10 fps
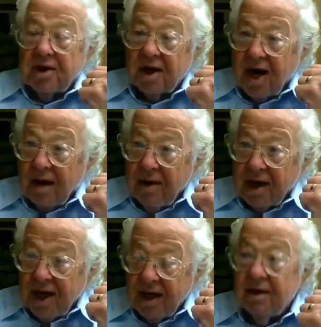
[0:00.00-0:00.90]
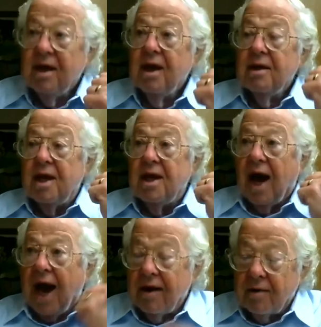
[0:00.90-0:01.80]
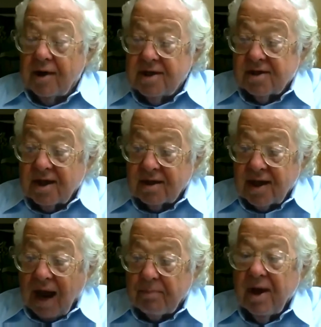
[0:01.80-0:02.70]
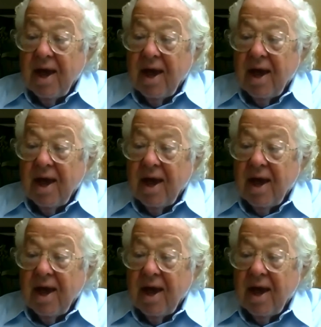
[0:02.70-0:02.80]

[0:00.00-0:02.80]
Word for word: the comment in, the higher it is to the top,